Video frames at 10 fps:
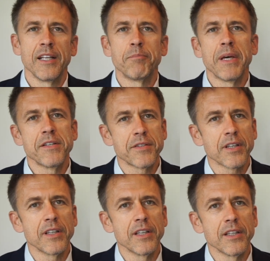it
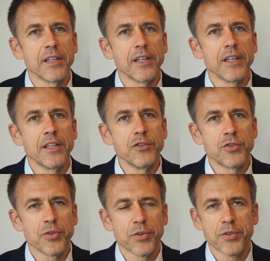basically
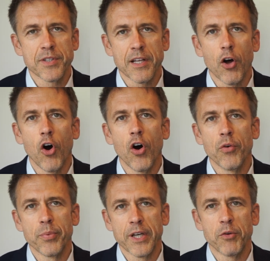ensures that
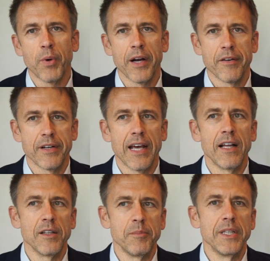all required
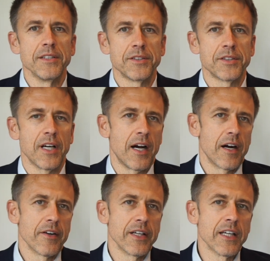elements
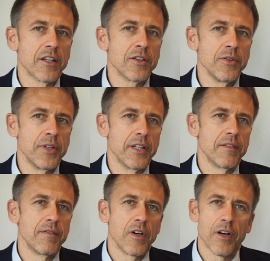are included.
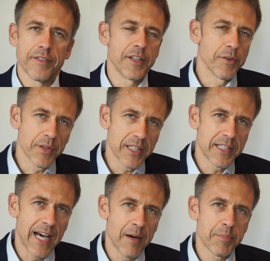All the early
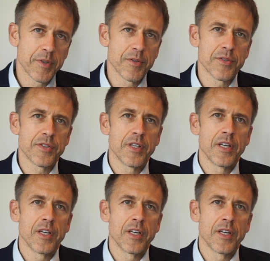adopters